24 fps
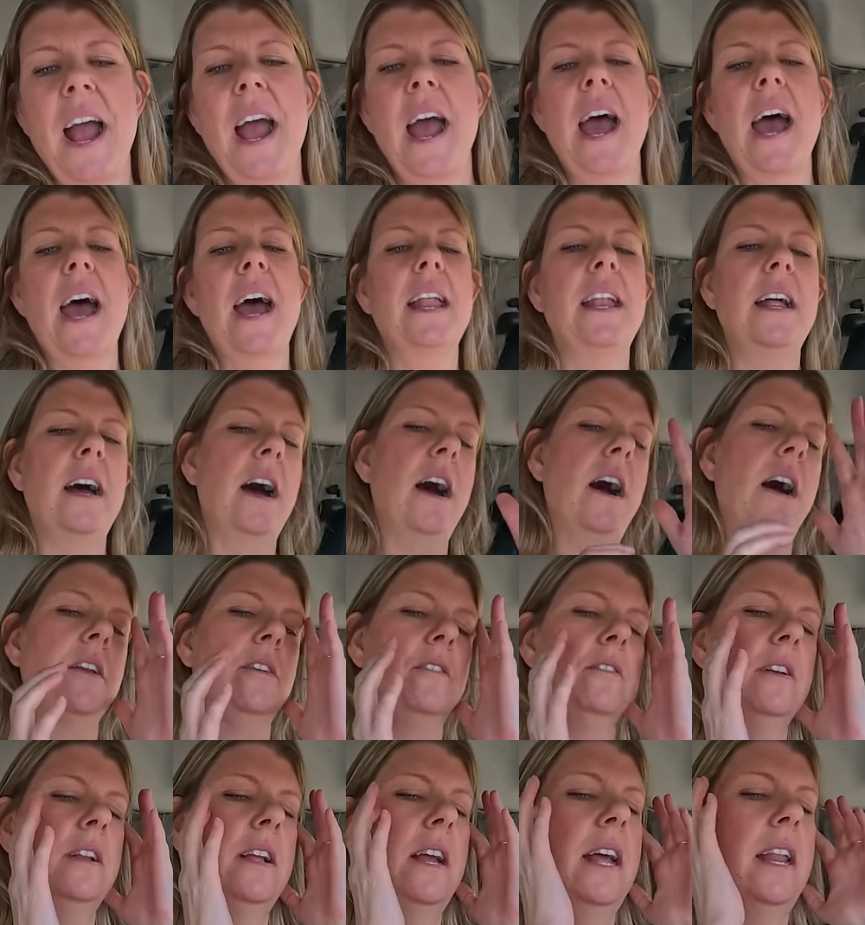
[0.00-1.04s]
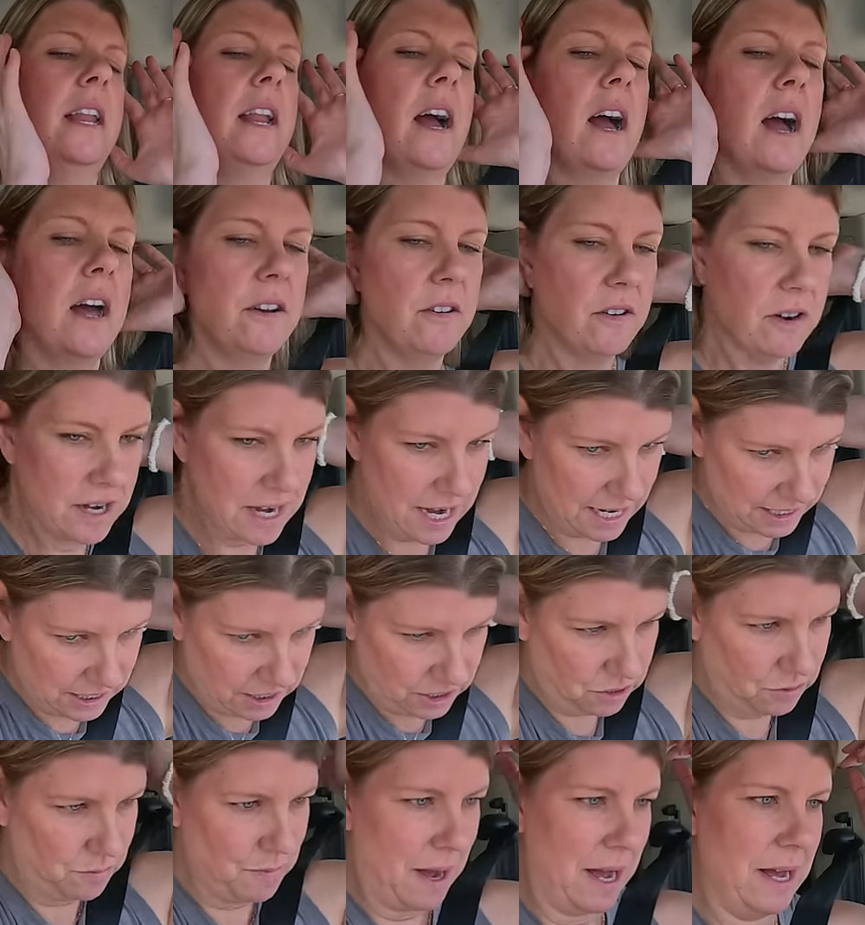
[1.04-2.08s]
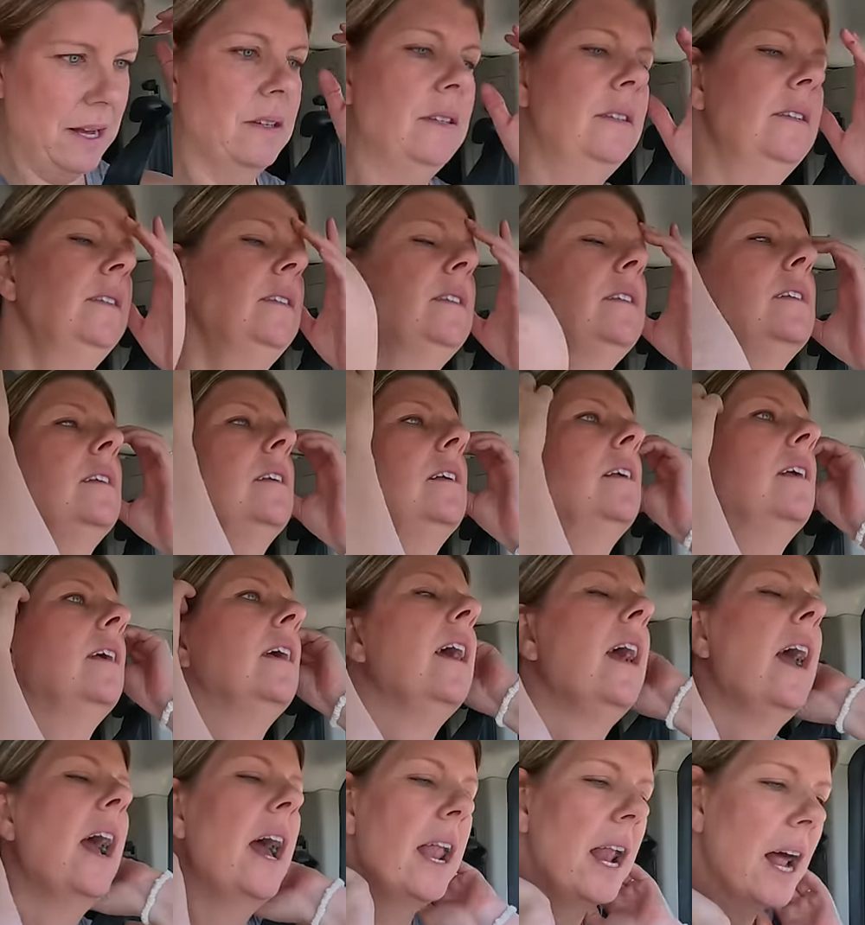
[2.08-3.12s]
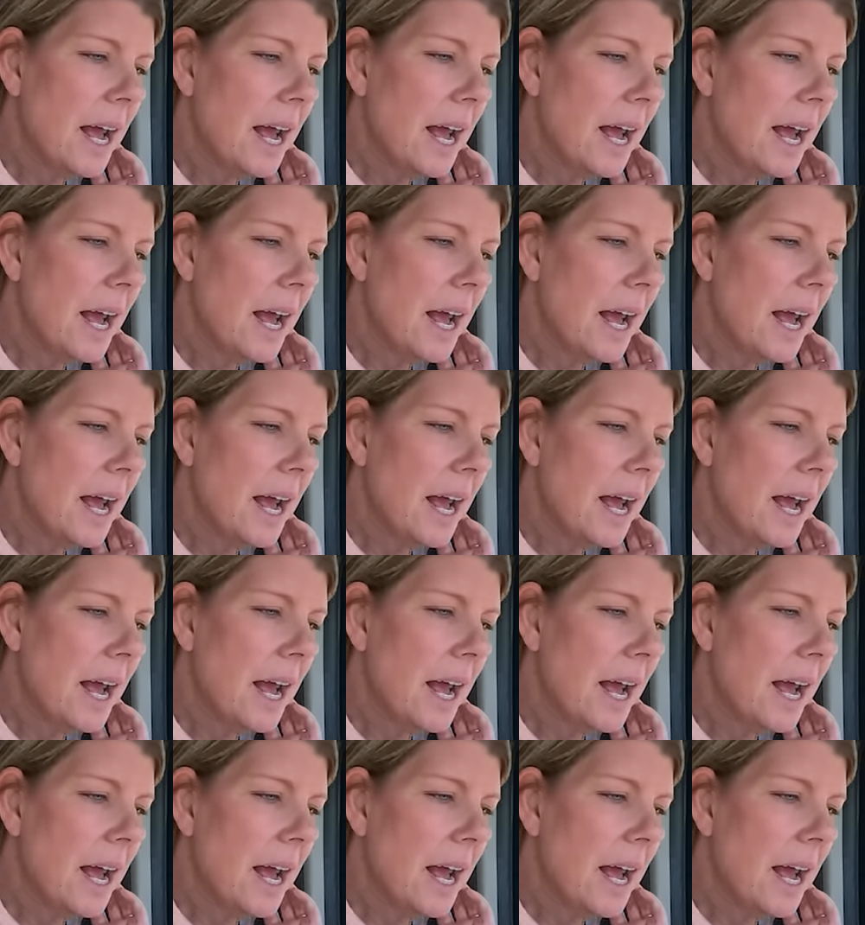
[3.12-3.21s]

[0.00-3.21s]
at 192 miles. And